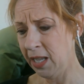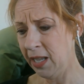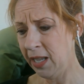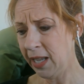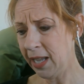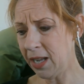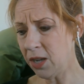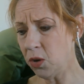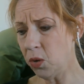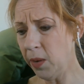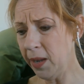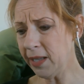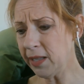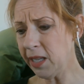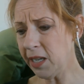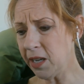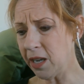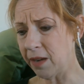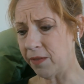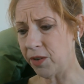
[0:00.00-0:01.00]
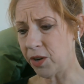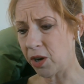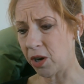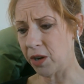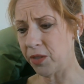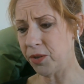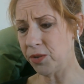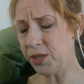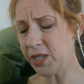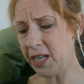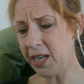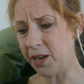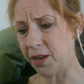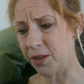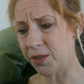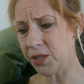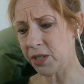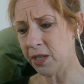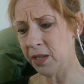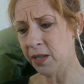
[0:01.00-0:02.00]
and quickly covered Arthur's
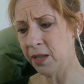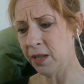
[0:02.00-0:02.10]
ears.